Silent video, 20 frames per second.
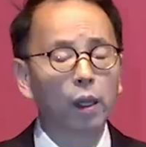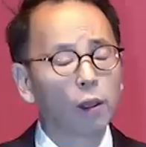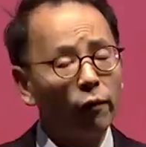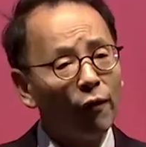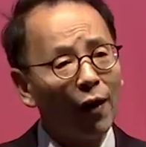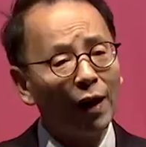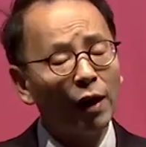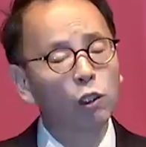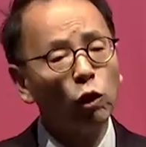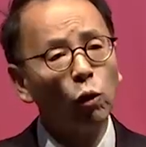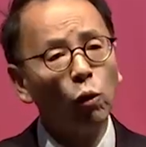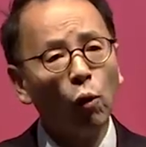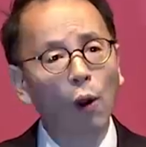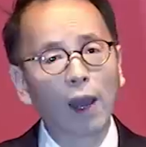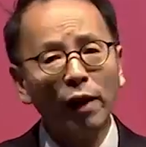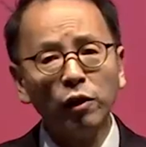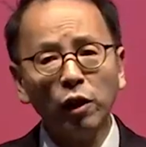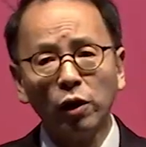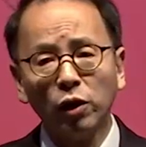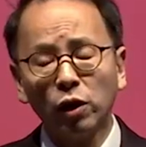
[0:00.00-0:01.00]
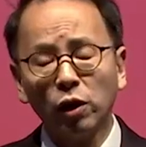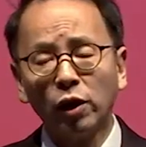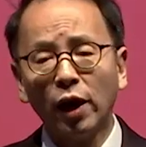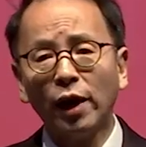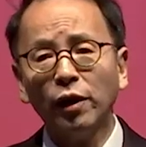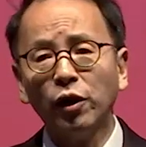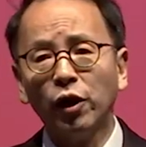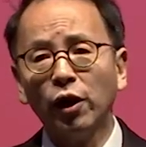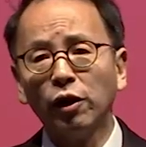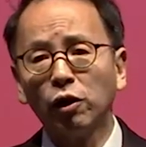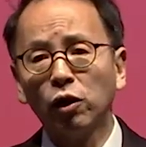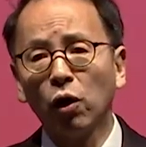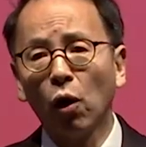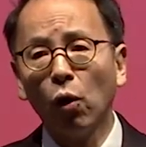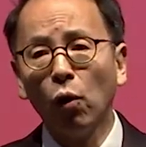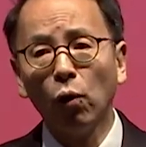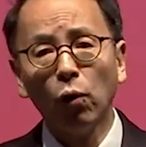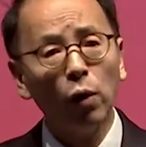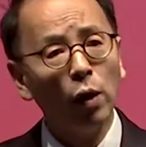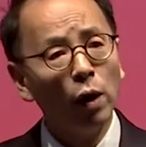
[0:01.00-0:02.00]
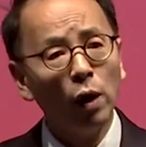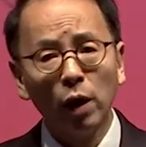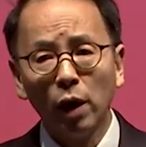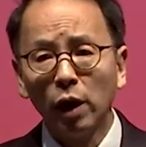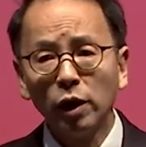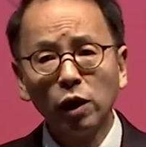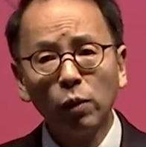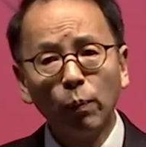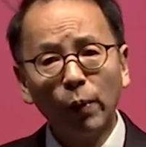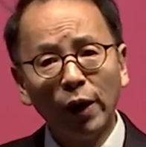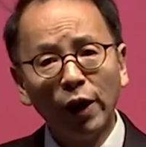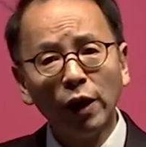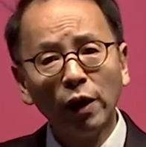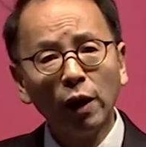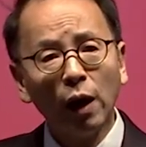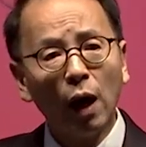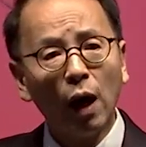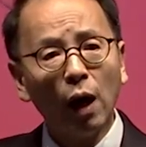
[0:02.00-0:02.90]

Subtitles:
financial crisis 10 years ago, it's been